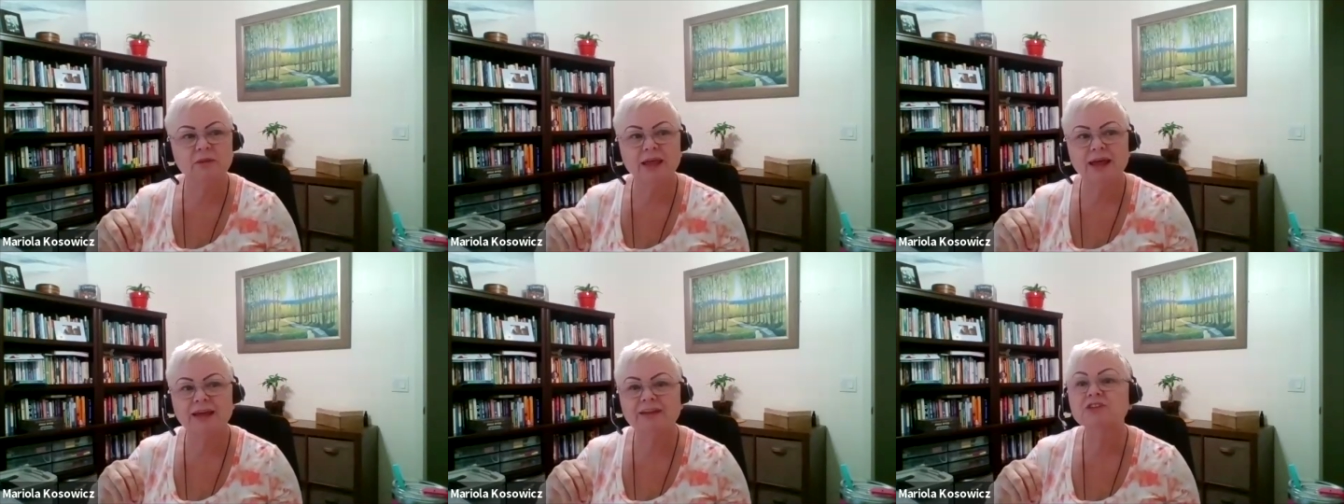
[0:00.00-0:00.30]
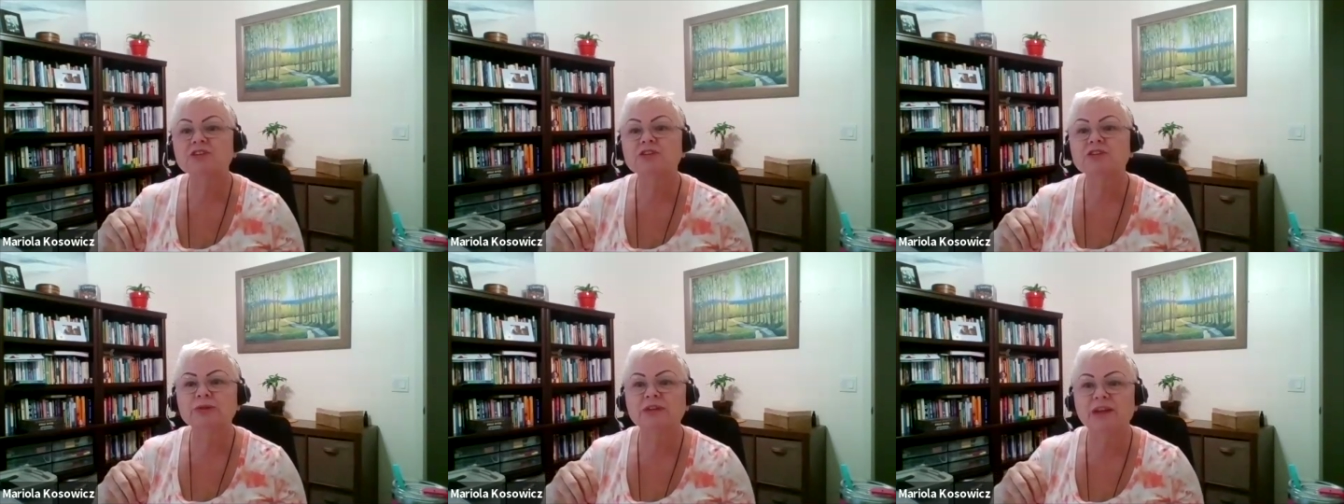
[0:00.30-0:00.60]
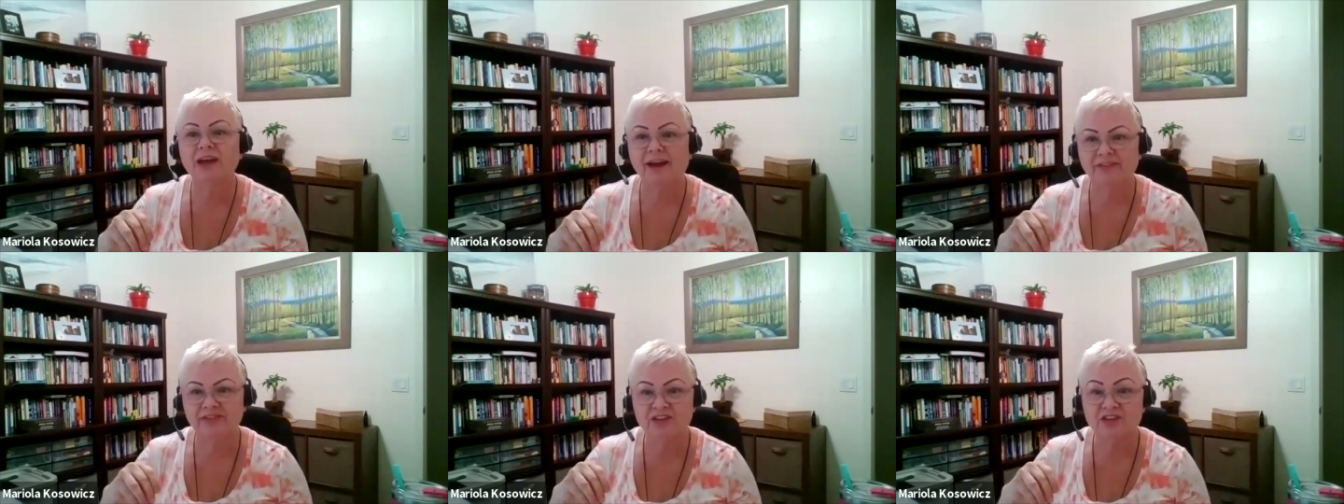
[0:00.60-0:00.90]
light, truth,
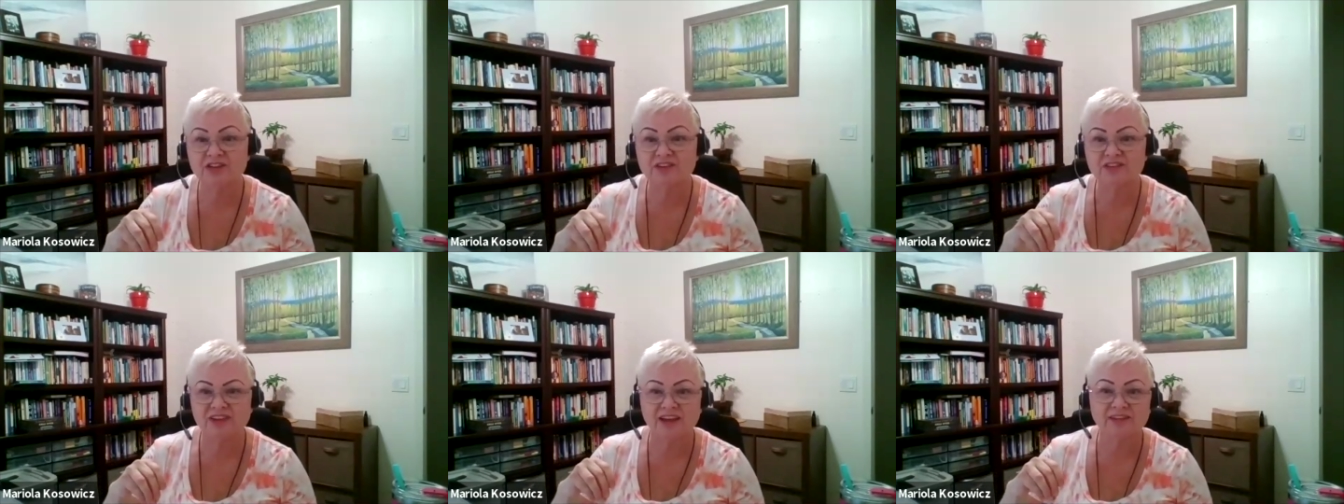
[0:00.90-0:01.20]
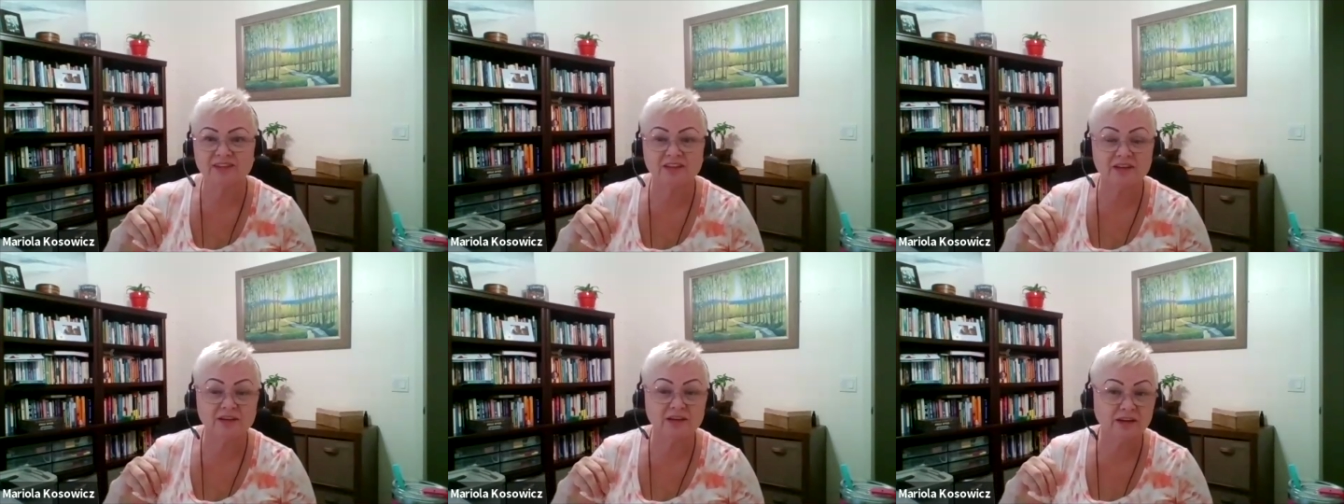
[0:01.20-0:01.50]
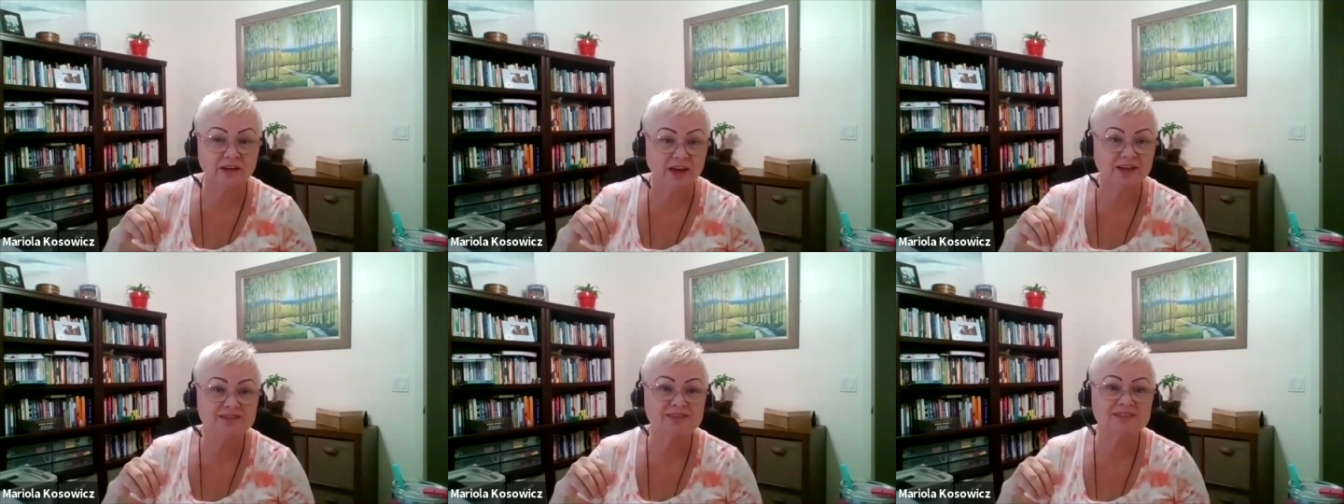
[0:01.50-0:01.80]
understanding,
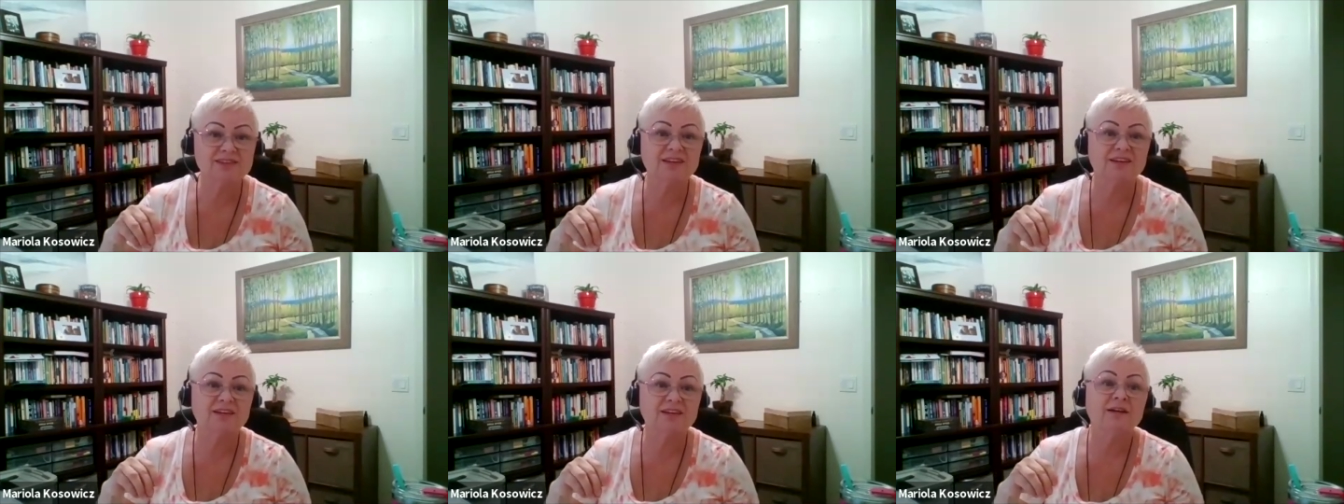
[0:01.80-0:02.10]
yes.